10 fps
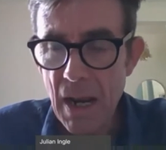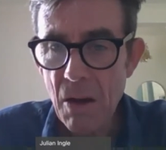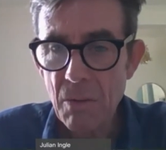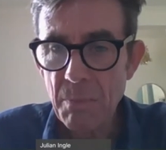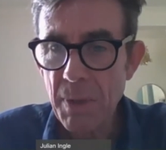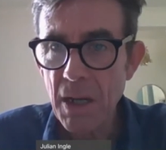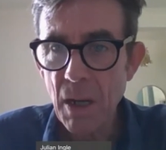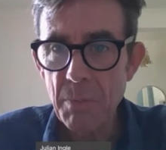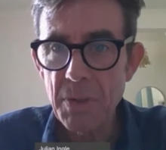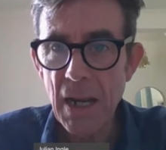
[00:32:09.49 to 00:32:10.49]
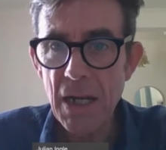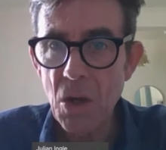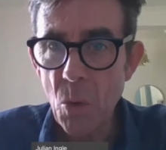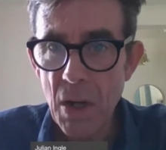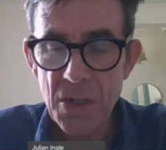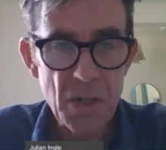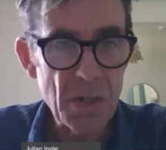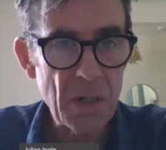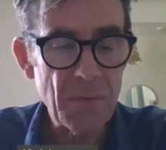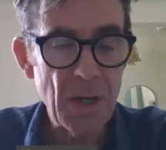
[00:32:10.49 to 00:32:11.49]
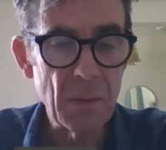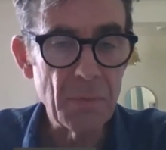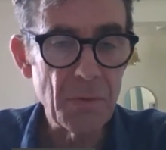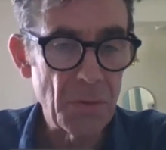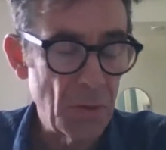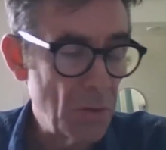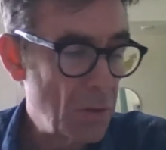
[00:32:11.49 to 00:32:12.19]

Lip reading: pick up any questions that have come through,